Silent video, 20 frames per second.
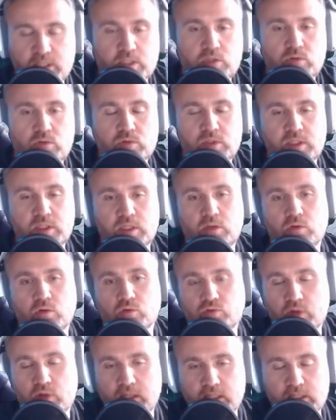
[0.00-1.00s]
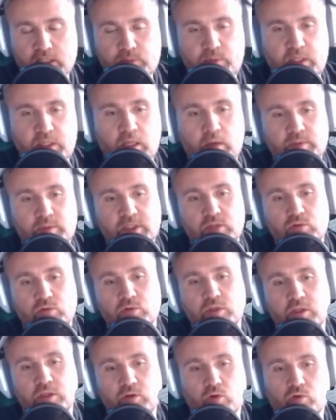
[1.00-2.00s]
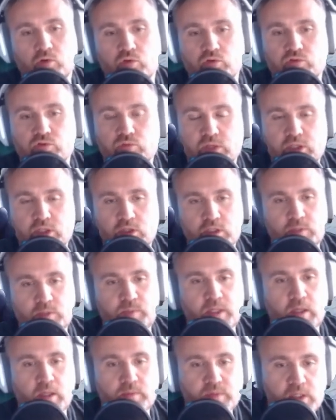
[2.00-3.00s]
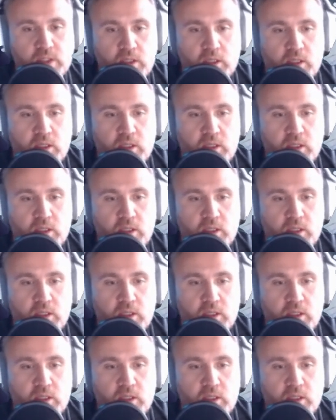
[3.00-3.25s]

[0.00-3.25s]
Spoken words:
it's using your training speedups, it's using your construction speedups.